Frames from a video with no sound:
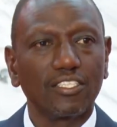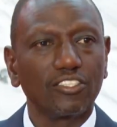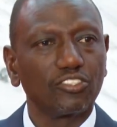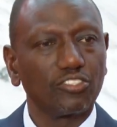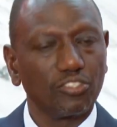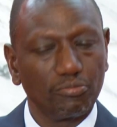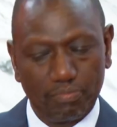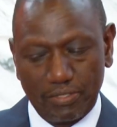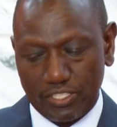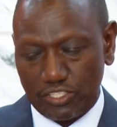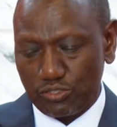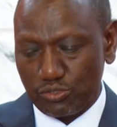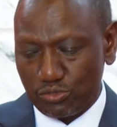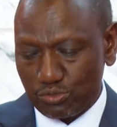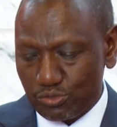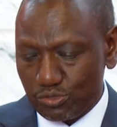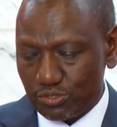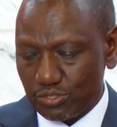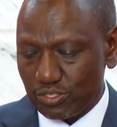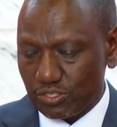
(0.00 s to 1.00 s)
should be
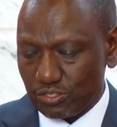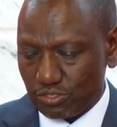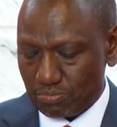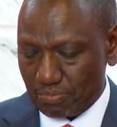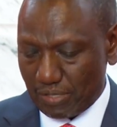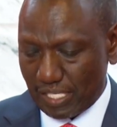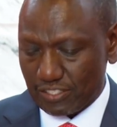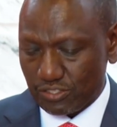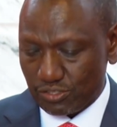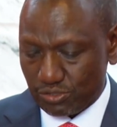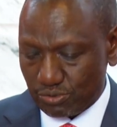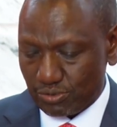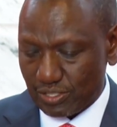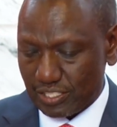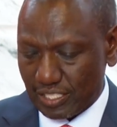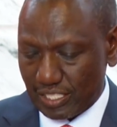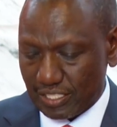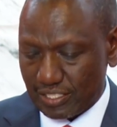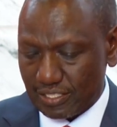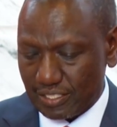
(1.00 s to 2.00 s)
used to make sure
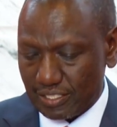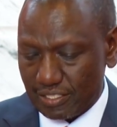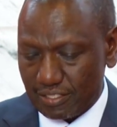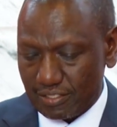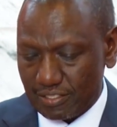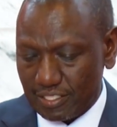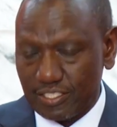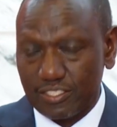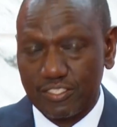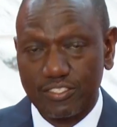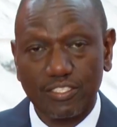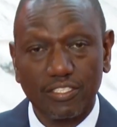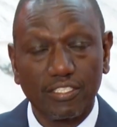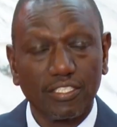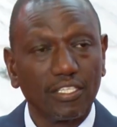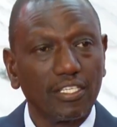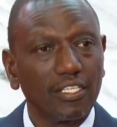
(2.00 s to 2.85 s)
that these